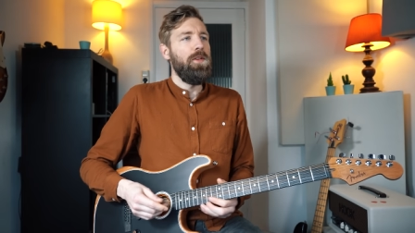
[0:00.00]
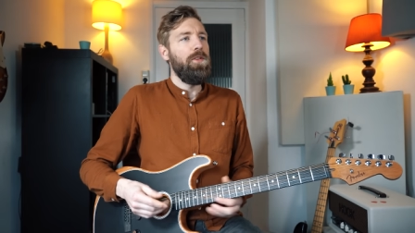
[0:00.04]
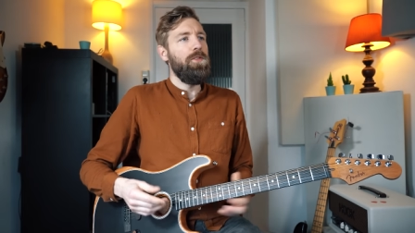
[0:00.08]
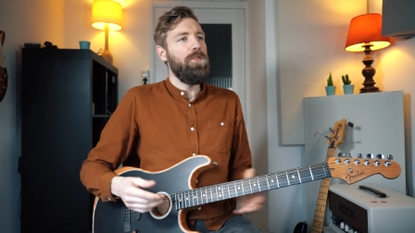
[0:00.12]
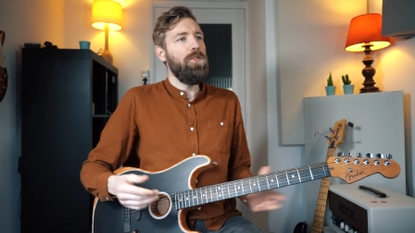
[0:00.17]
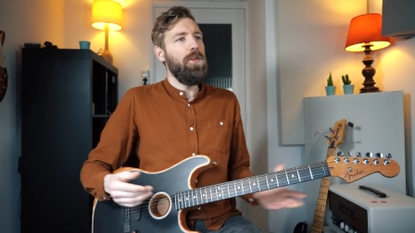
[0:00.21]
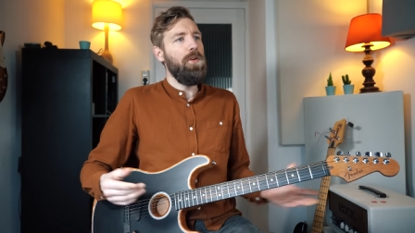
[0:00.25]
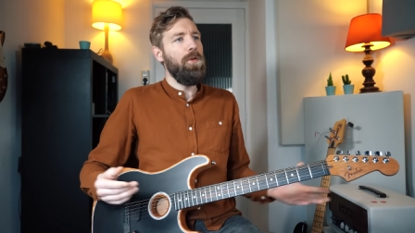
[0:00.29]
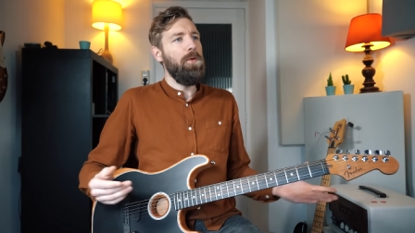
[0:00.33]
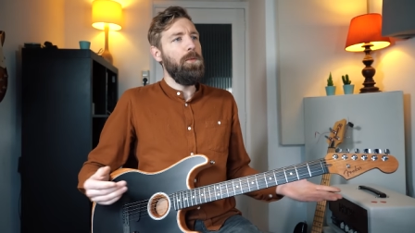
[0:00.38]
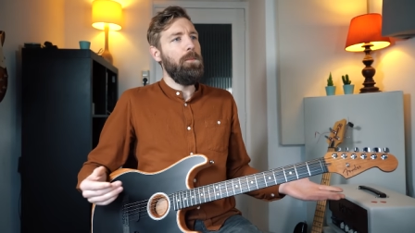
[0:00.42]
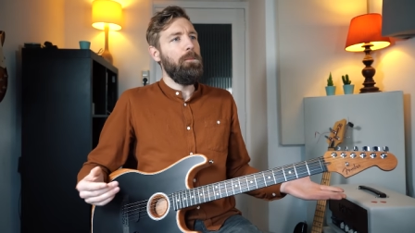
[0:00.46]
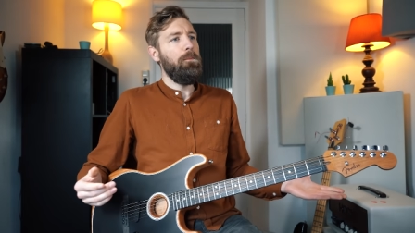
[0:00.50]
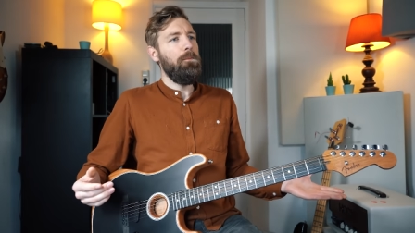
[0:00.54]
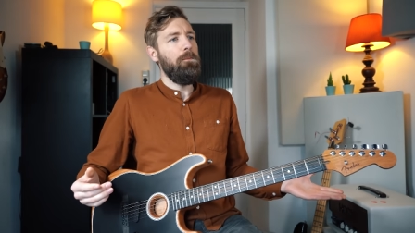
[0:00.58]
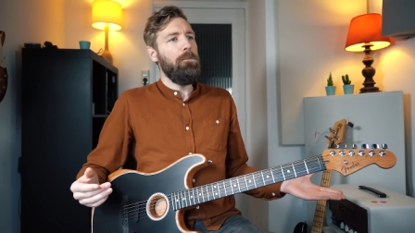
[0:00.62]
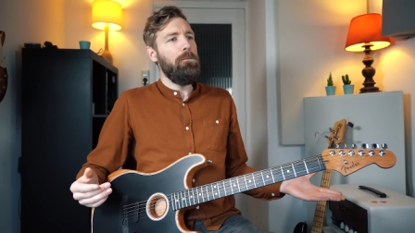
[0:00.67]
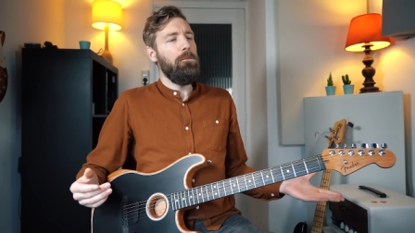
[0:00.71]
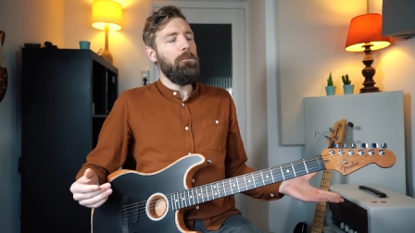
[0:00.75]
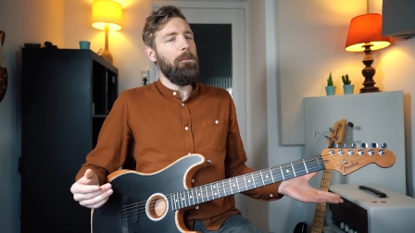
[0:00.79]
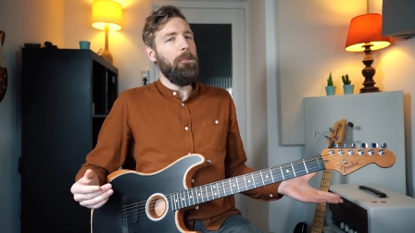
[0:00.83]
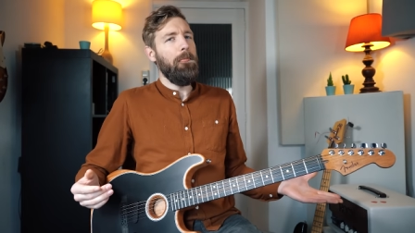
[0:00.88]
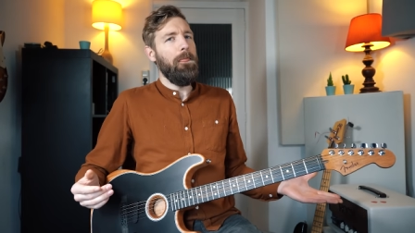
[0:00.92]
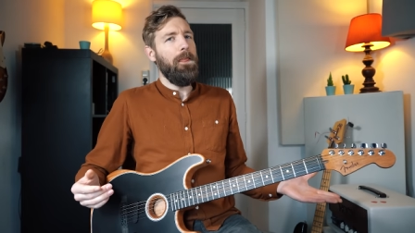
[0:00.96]
So
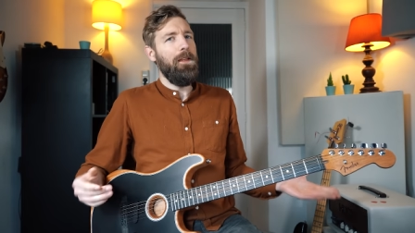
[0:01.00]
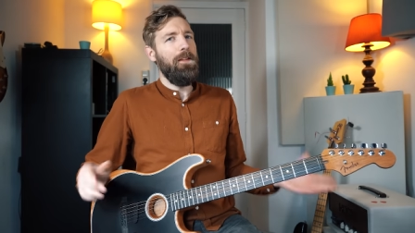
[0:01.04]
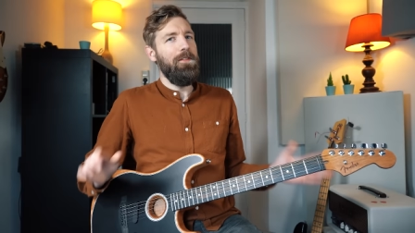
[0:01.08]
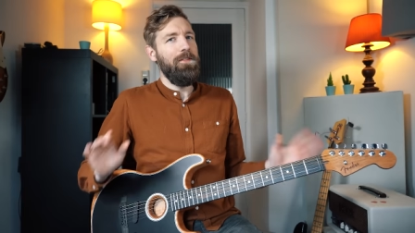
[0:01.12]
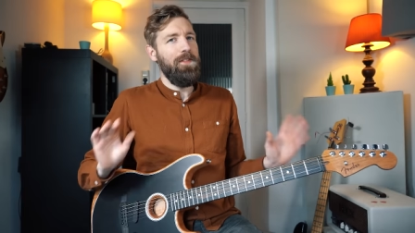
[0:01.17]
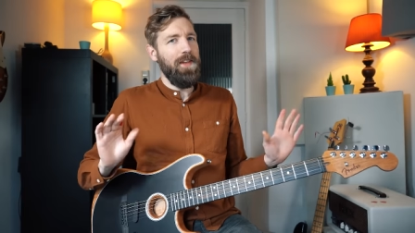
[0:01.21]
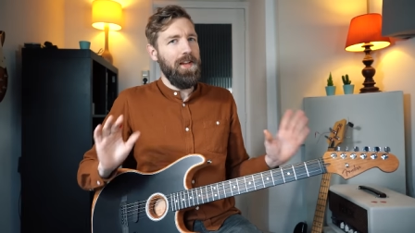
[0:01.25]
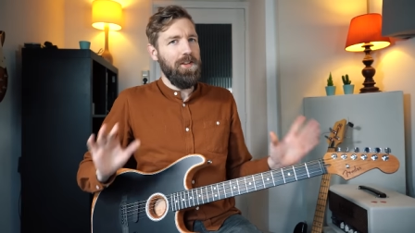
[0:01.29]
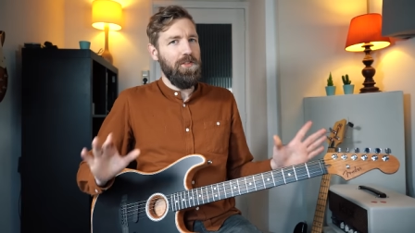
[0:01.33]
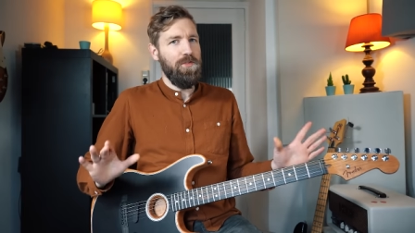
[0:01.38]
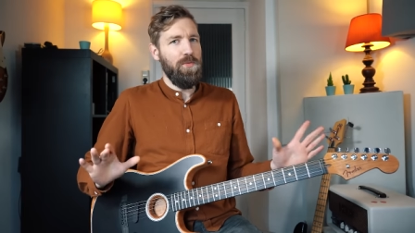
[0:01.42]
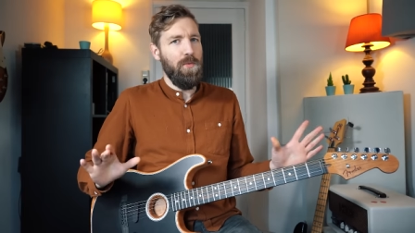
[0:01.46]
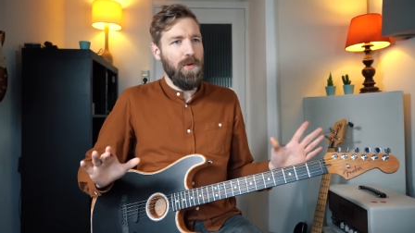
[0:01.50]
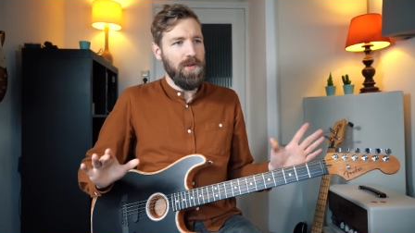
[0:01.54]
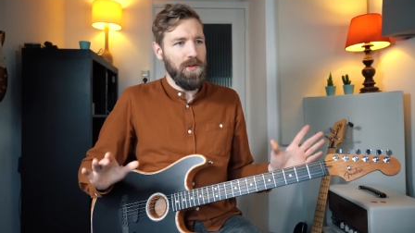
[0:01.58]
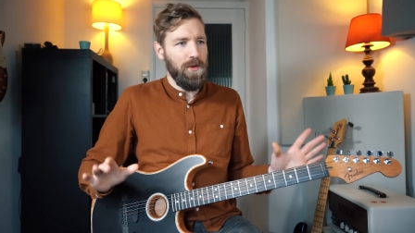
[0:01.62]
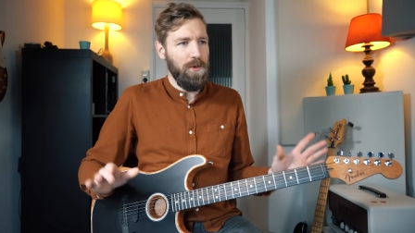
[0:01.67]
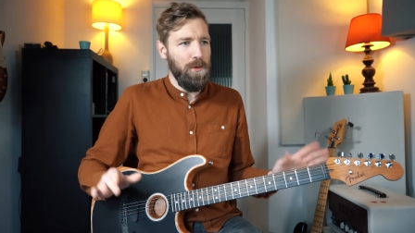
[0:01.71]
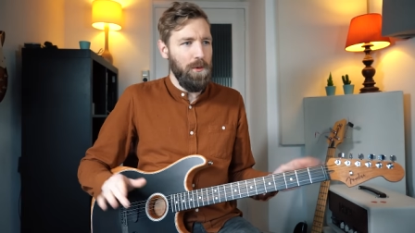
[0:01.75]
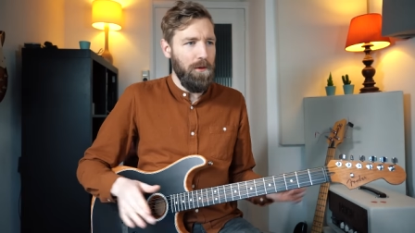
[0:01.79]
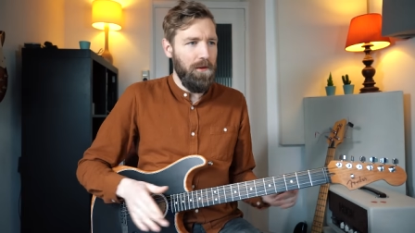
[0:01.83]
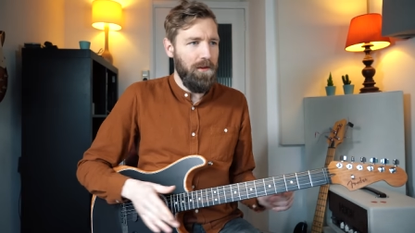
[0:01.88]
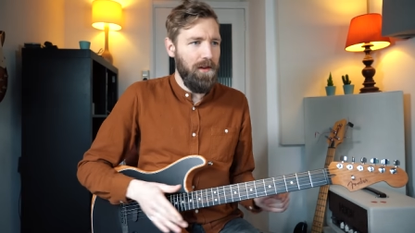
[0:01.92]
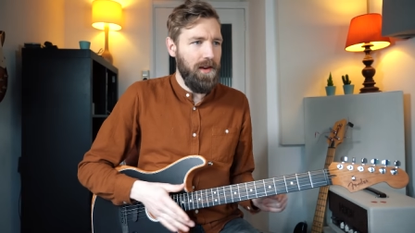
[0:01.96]
that's one
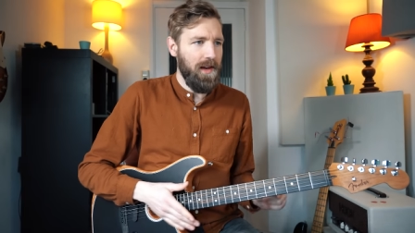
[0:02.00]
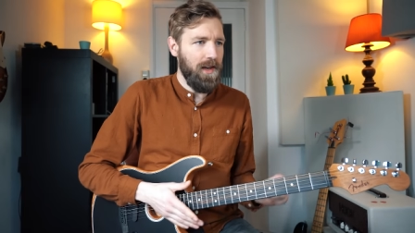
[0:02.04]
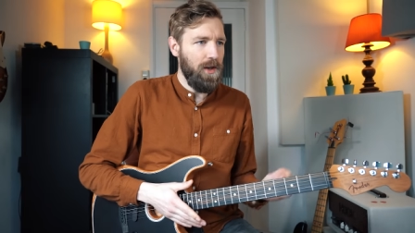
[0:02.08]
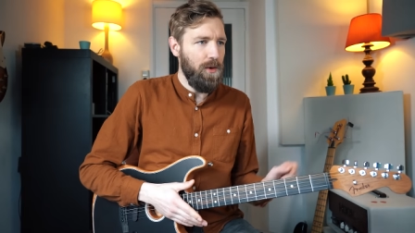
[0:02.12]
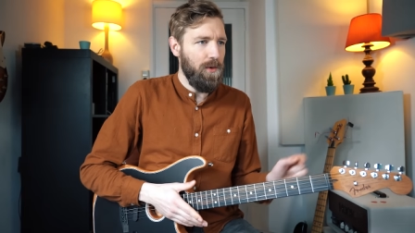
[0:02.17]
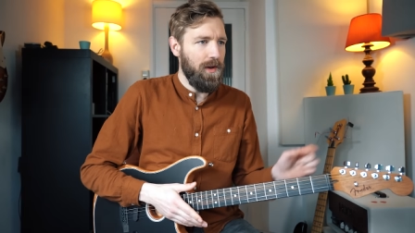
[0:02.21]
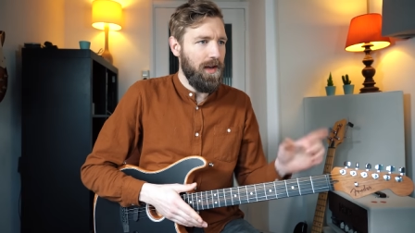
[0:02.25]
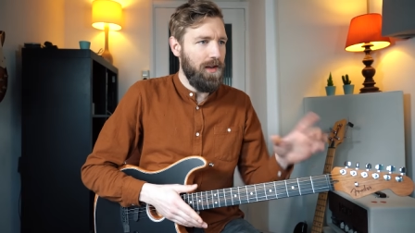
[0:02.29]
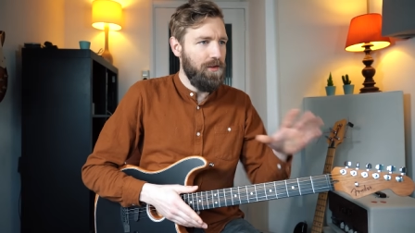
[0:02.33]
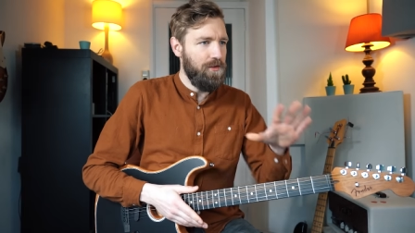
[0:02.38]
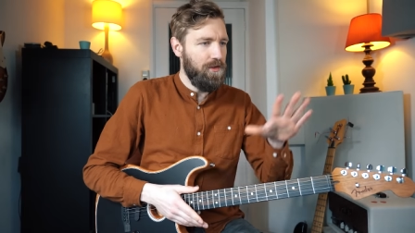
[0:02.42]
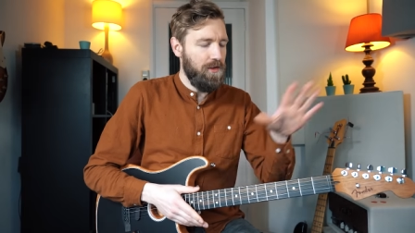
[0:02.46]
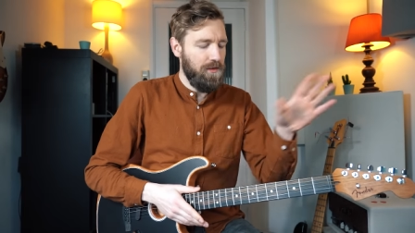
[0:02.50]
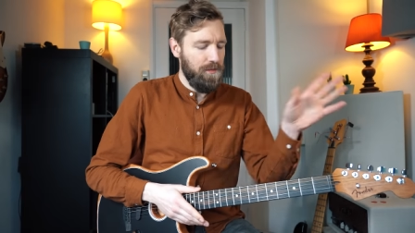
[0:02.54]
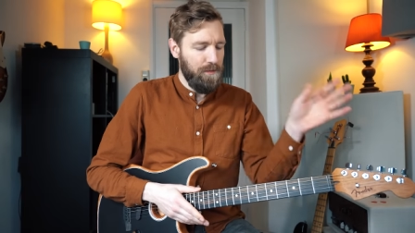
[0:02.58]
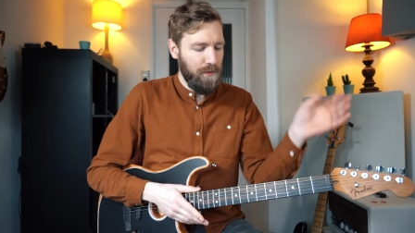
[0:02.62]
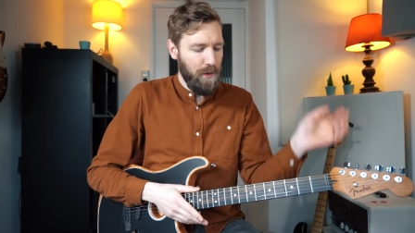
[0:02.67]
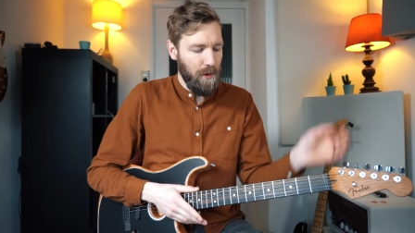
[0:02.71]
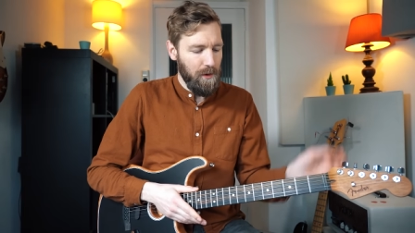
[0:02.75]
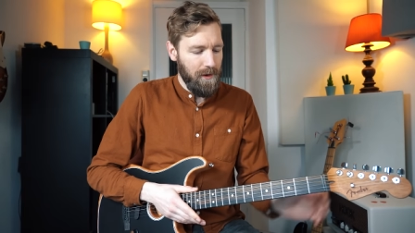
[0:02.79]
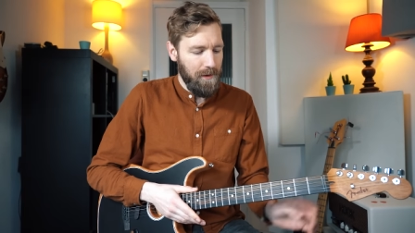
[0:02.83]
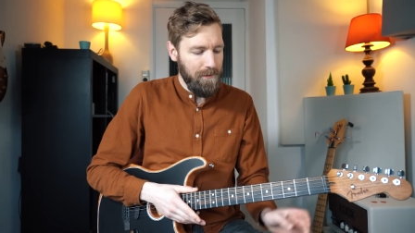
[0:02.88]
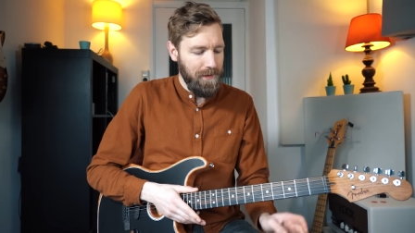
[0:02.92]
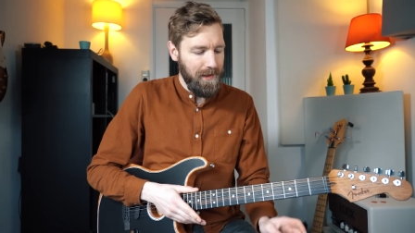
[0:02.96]
cool thing, you can just
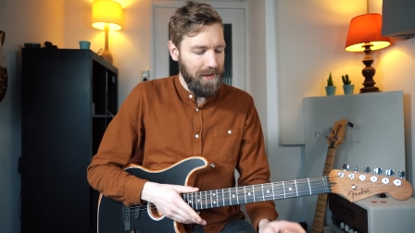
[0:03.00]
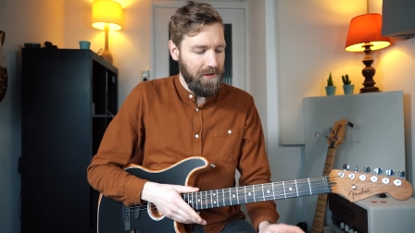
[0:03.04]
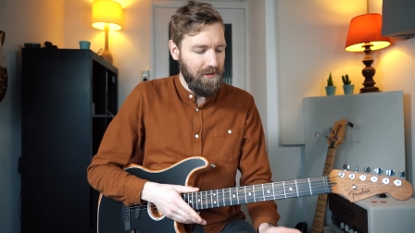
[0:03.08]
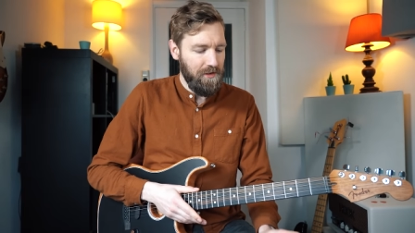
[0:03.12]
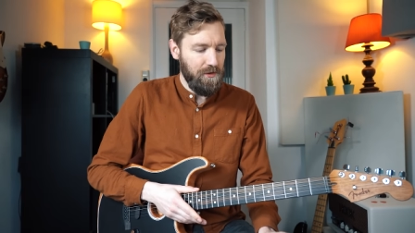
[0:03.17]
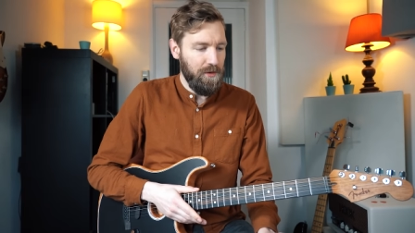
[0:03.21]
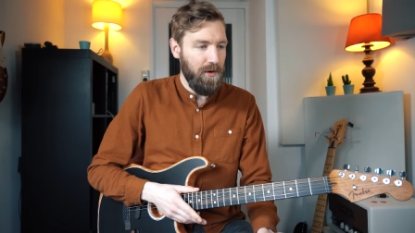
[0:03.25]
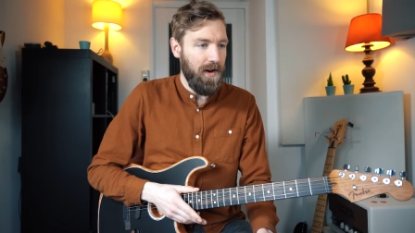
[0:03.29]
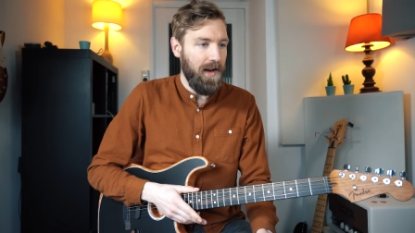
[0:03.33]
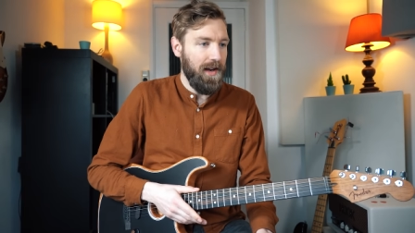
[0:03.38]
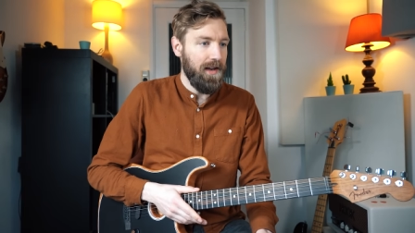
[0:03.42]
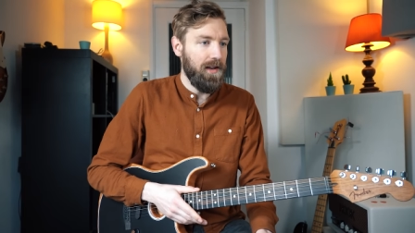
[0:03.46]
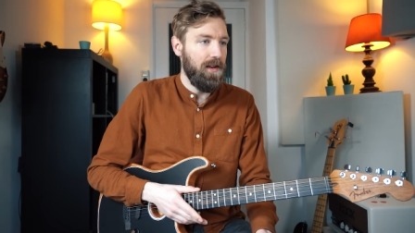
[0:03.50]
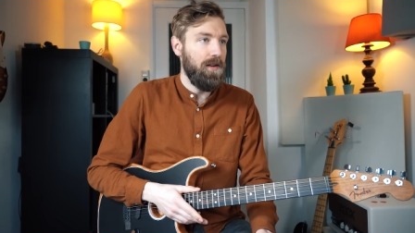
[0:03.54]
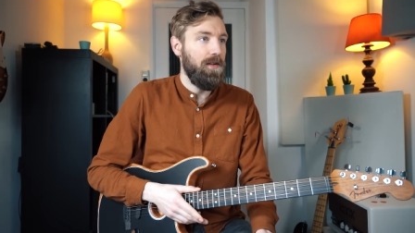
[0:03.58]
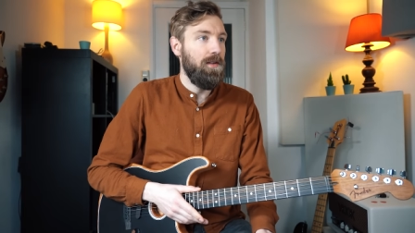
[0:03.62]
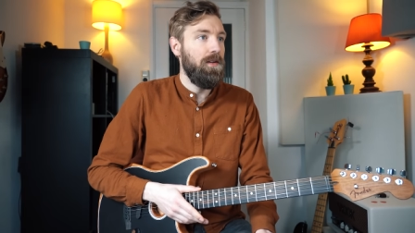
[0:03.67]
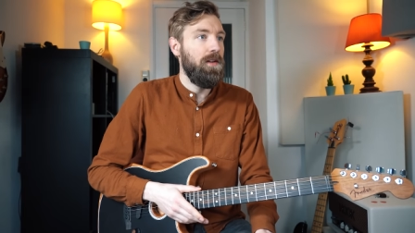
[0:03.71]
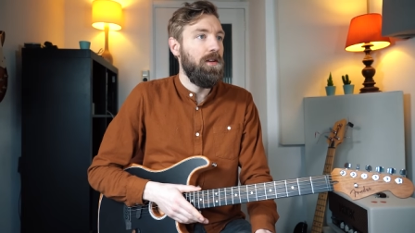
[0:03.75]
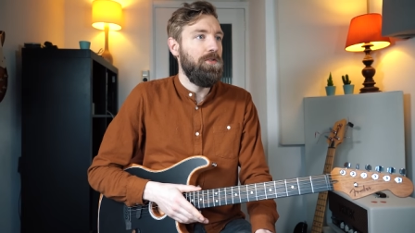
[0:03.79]
program each track.